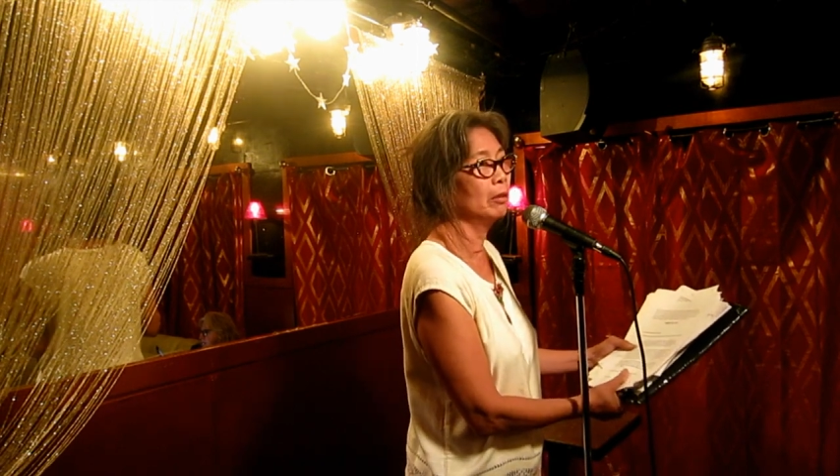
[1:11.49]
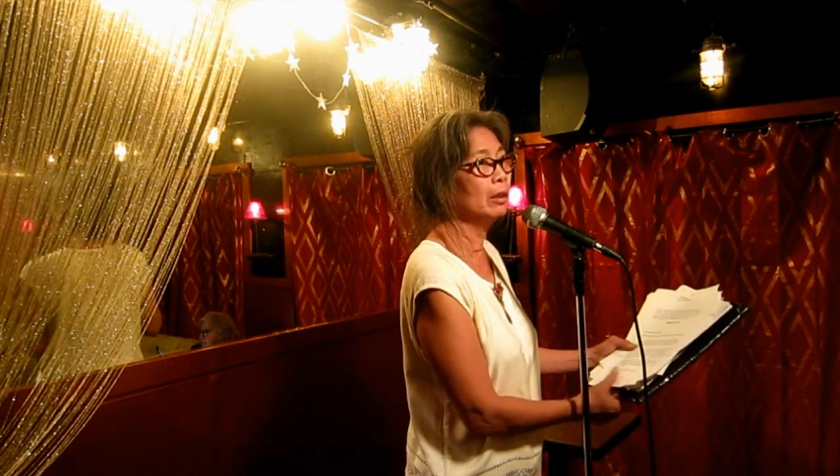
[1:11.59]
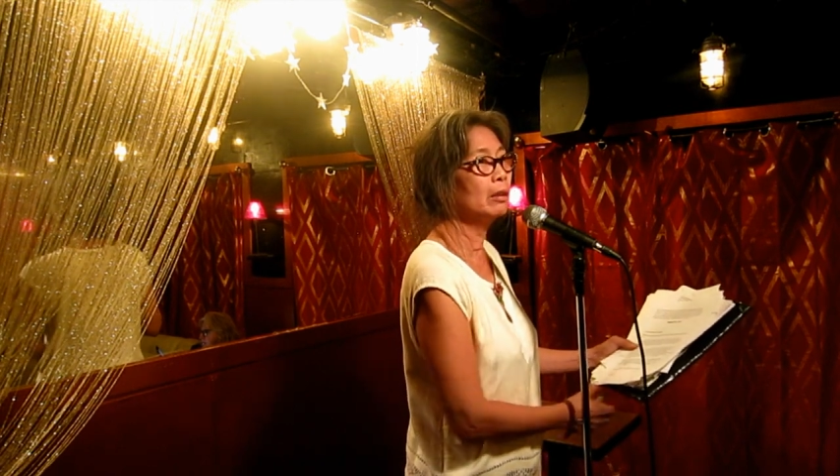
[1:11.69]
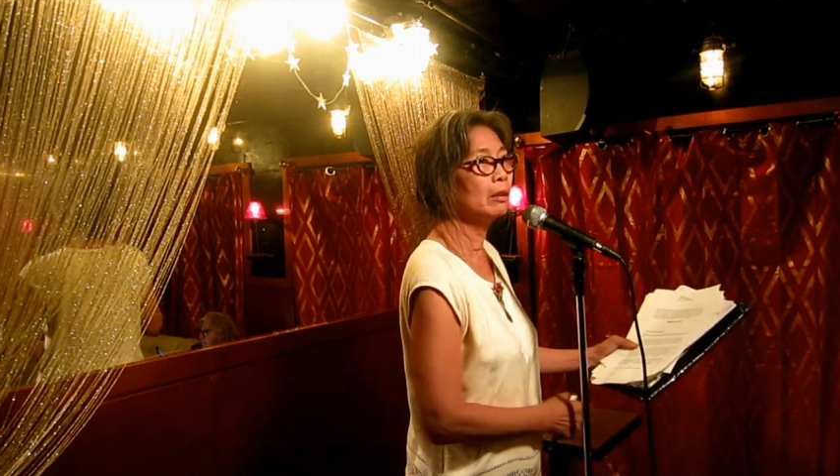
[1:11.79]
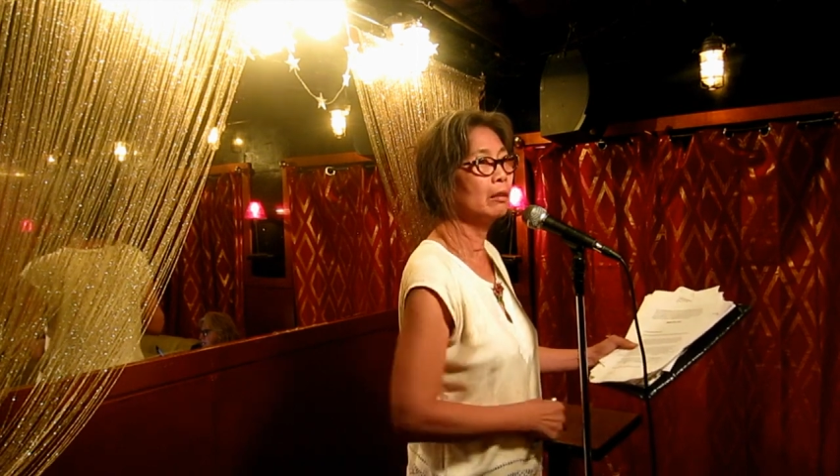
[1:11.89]

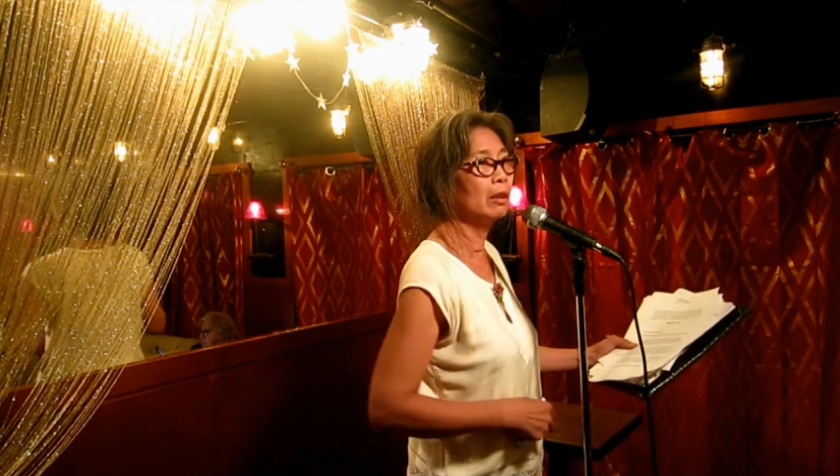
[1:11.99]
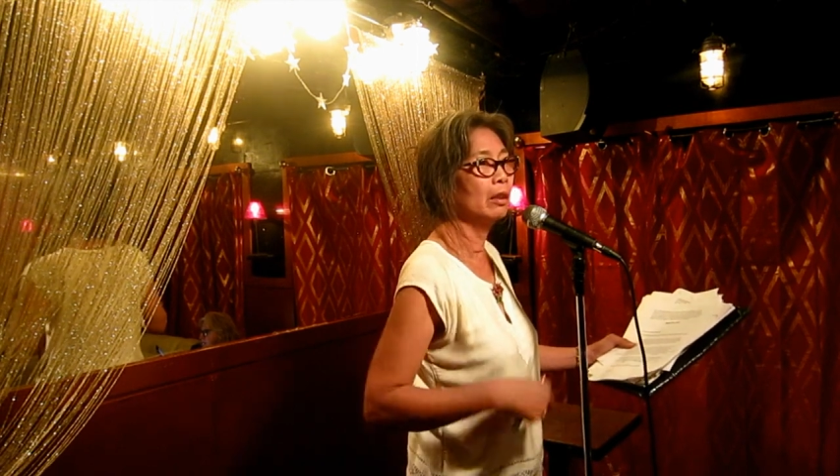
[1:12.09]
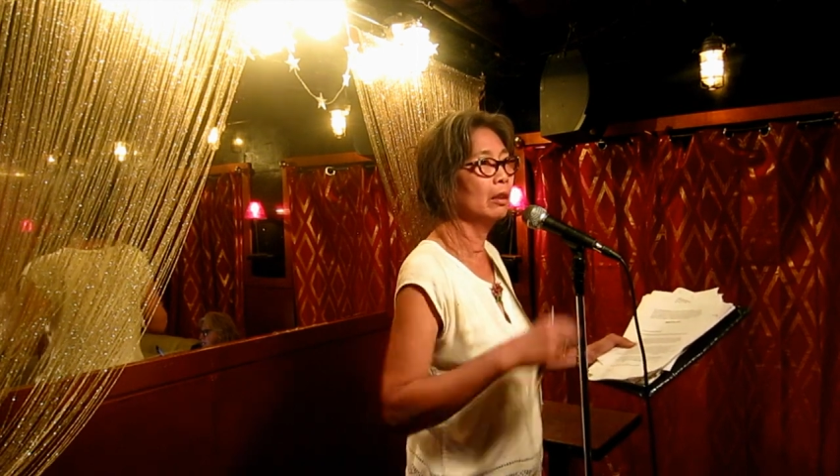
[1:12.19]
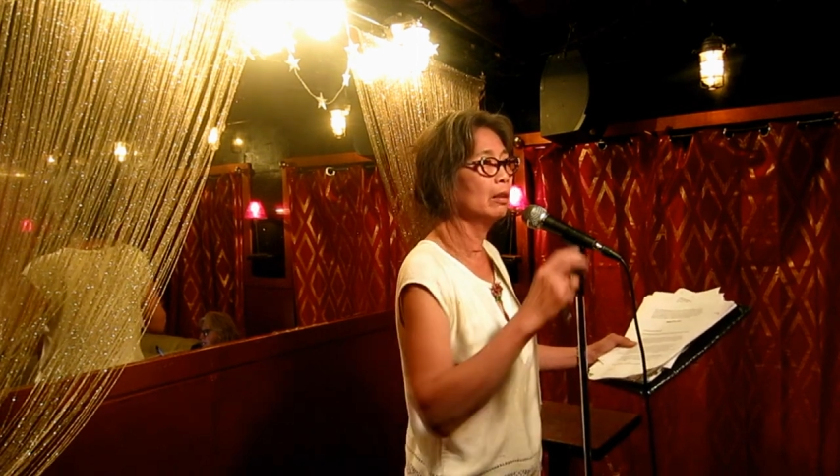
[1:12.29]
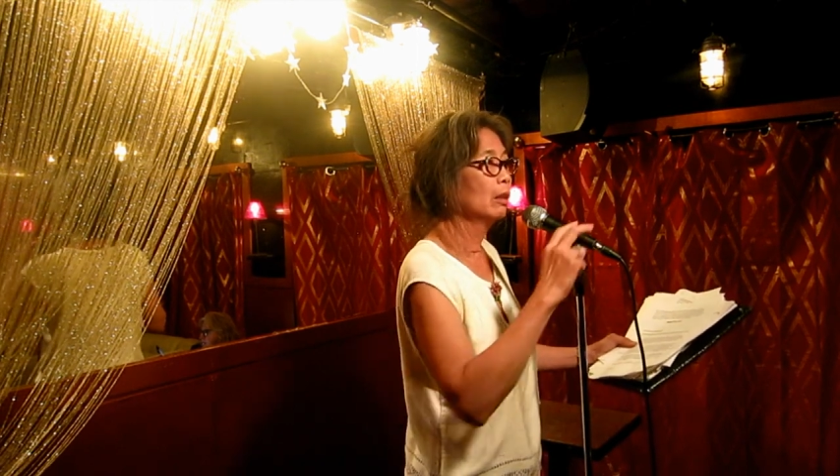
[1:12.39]

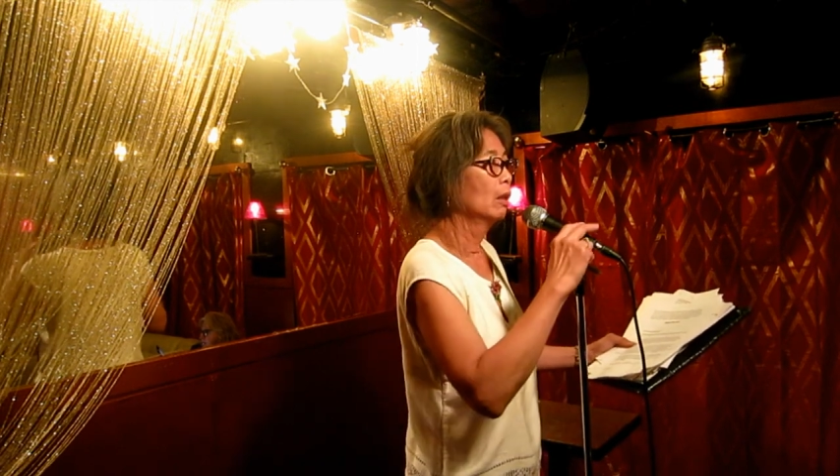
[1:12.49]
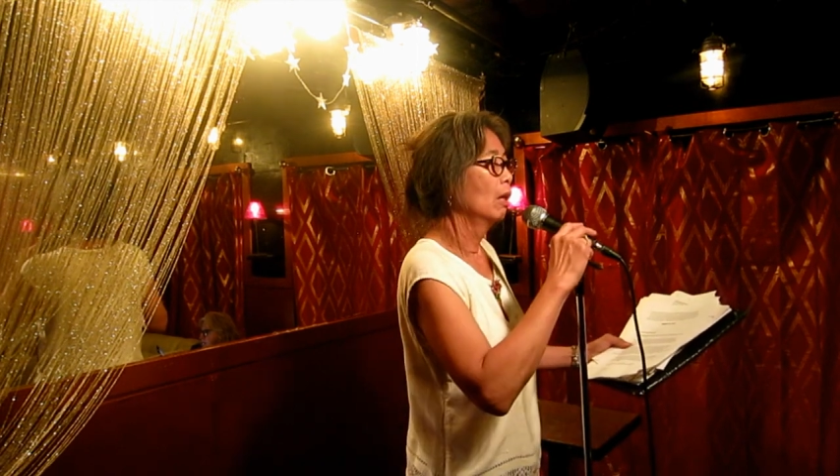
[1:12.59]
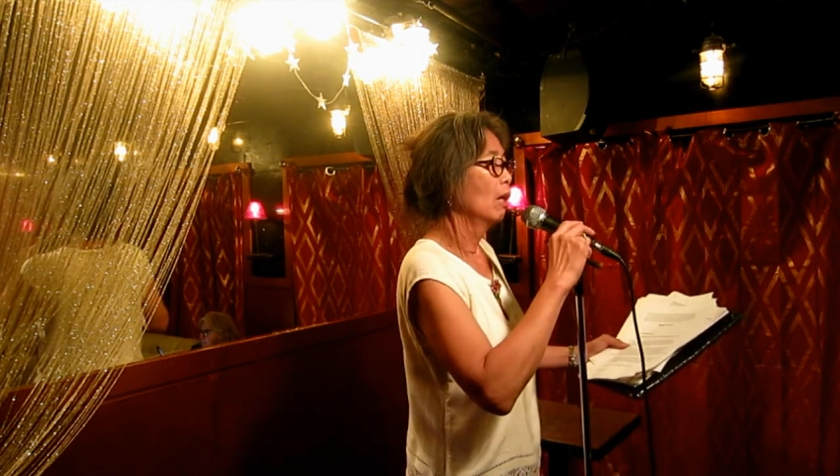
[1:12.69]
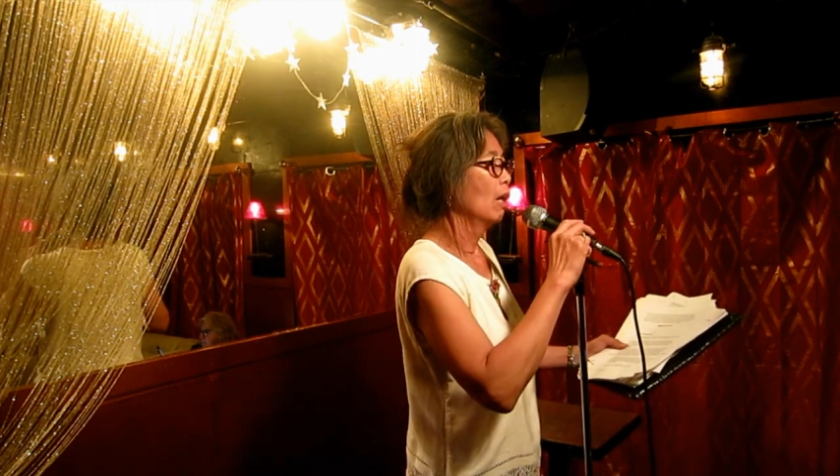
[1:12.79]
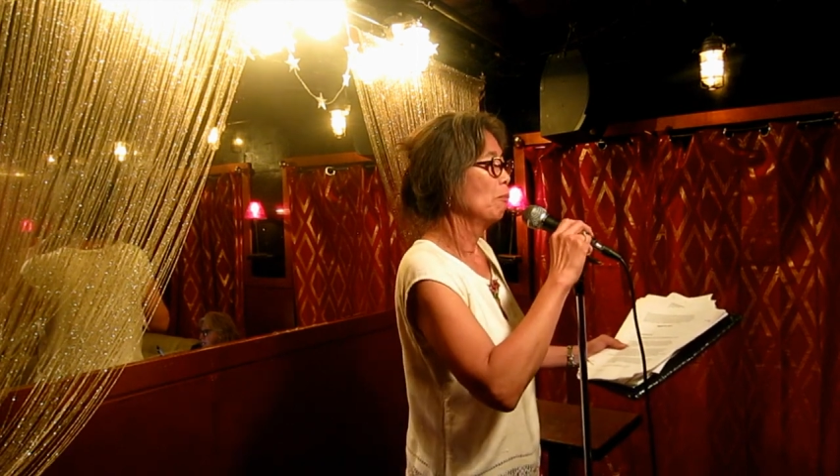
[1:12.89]
Recently,
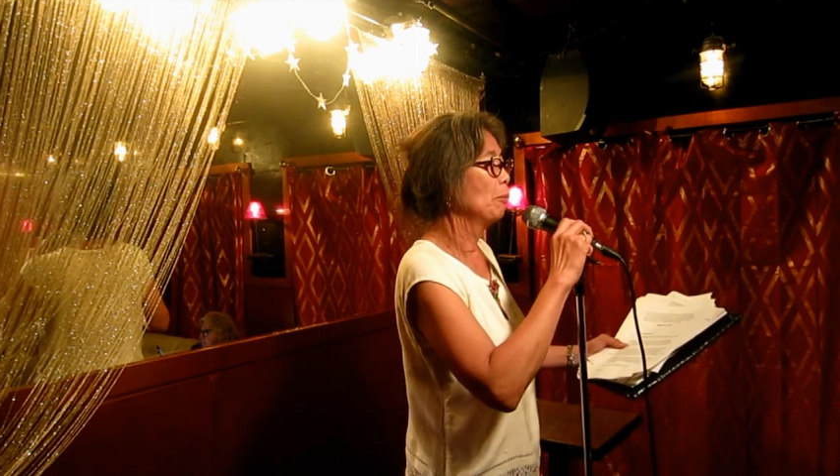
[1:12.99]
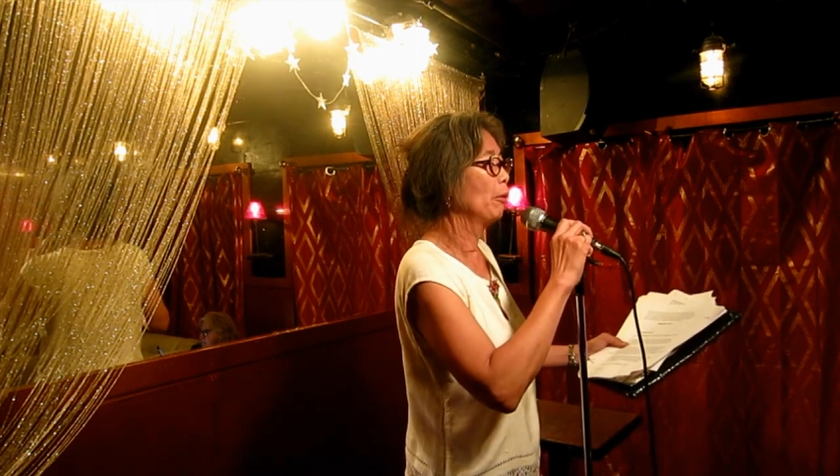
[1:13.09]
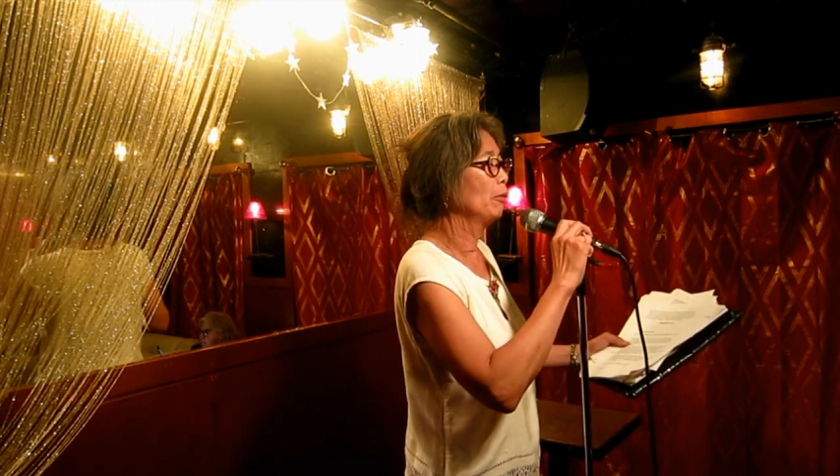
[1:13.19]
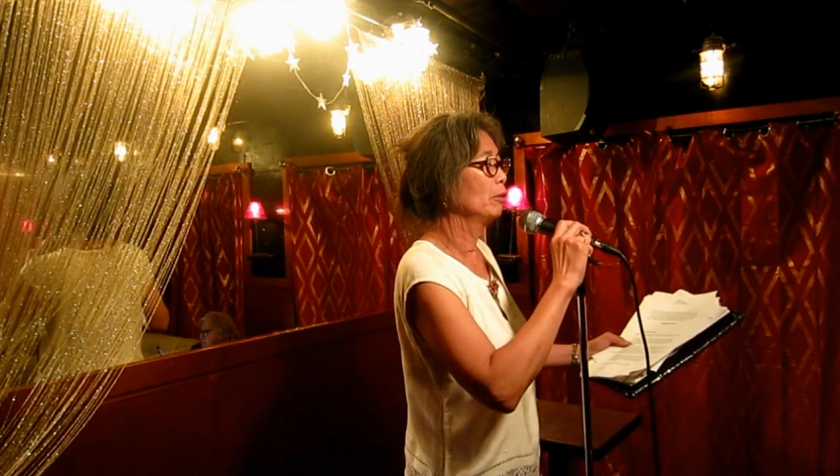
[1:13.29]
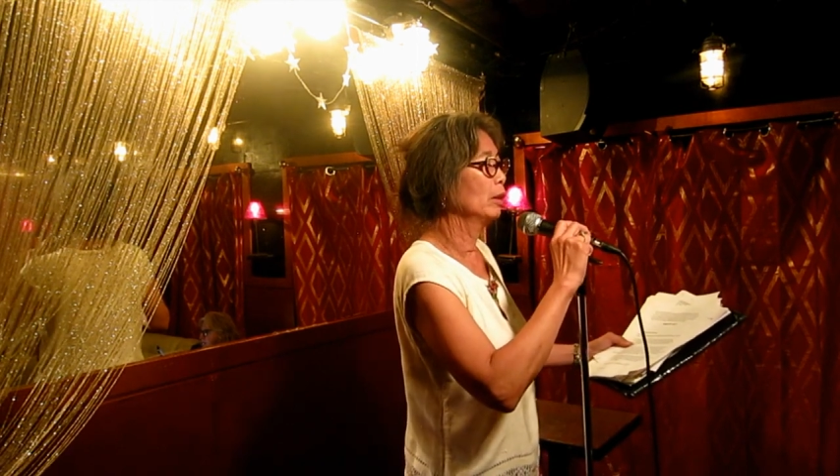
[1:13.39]

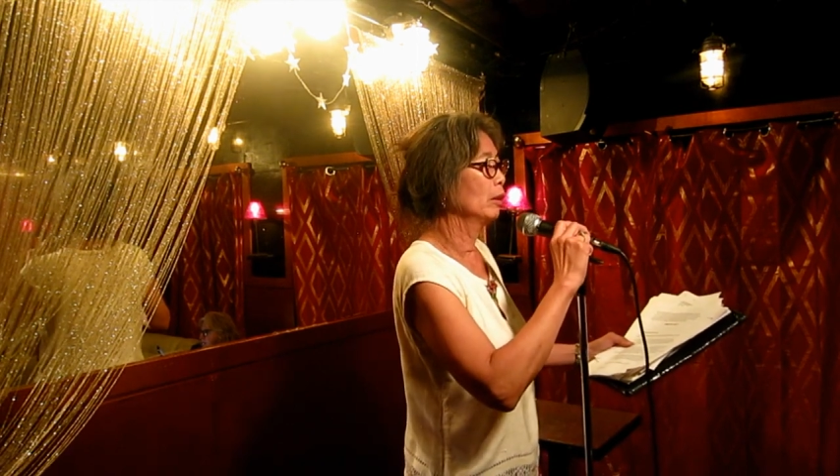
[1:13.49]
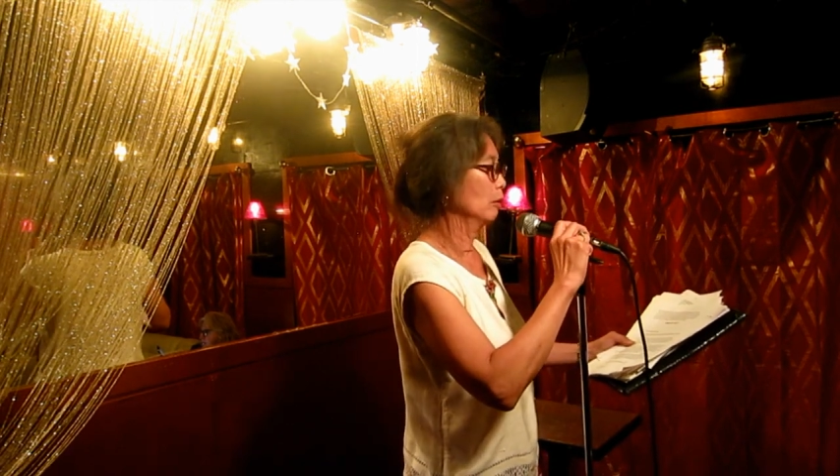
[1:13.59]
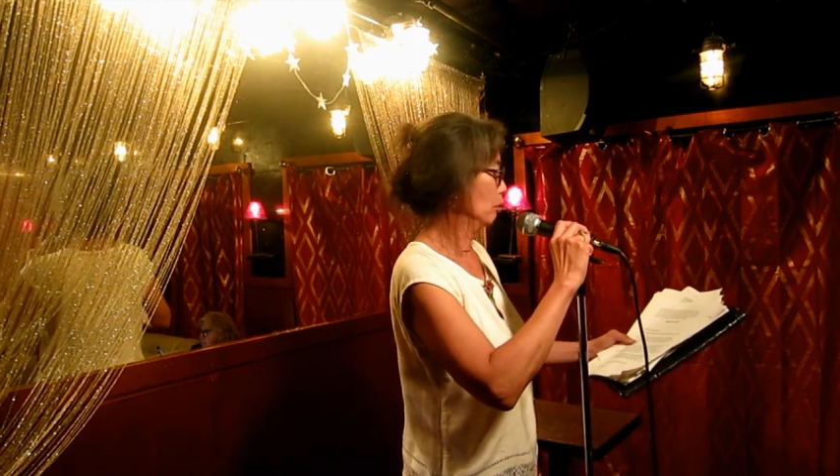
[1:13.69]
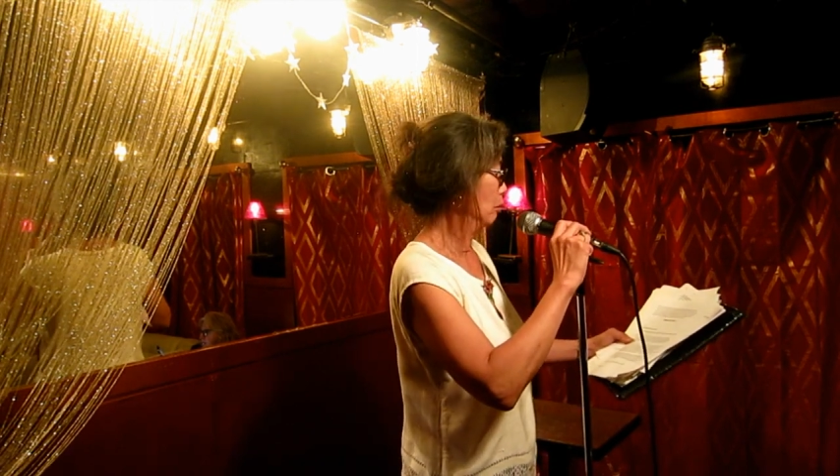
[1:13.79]
Gar Nix